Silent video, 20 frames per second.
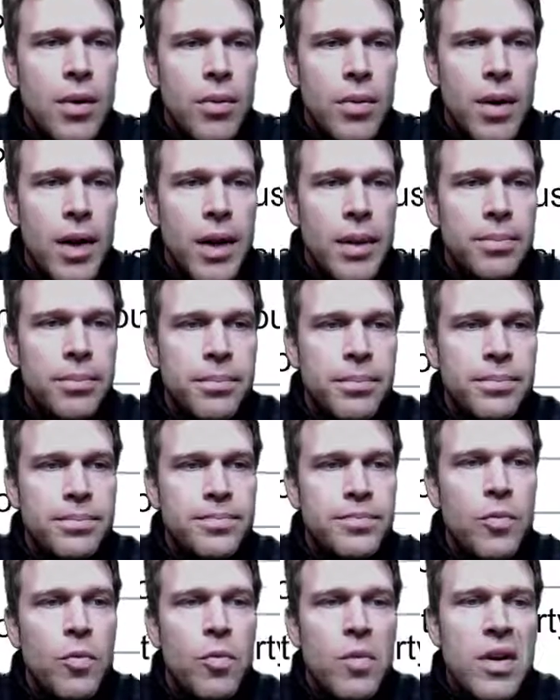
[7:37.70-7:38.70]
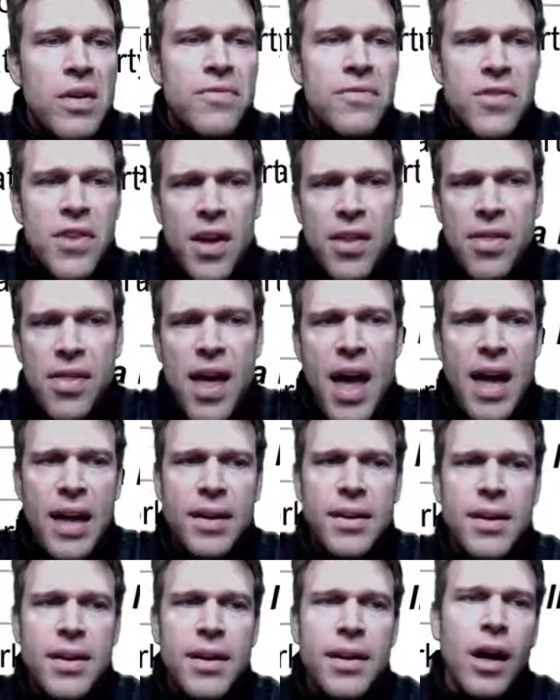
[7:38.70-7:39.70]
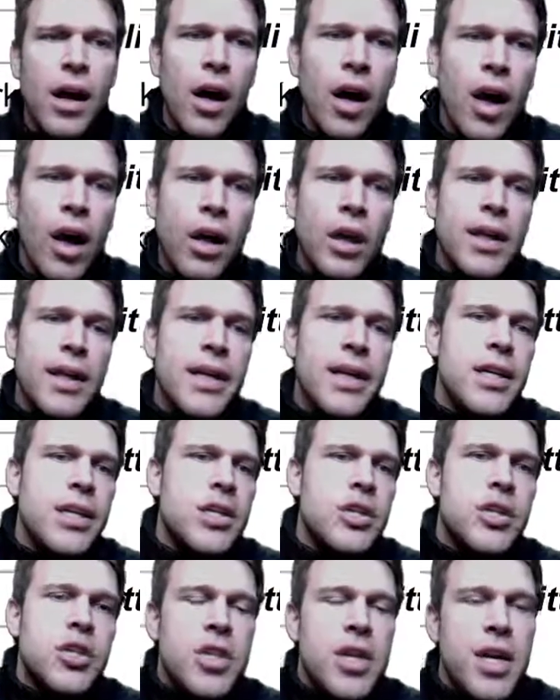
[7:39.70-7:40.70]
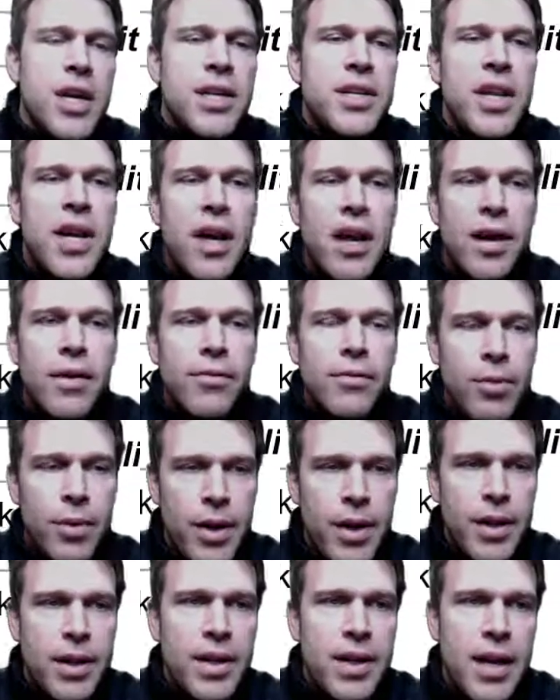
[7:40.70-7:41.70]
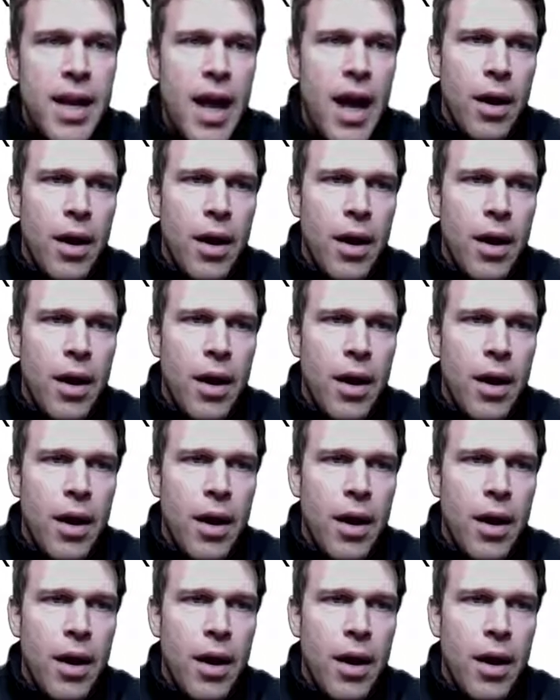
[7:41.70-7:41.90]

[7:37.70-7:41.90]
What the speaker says: All right, we've done that. All, each, and every.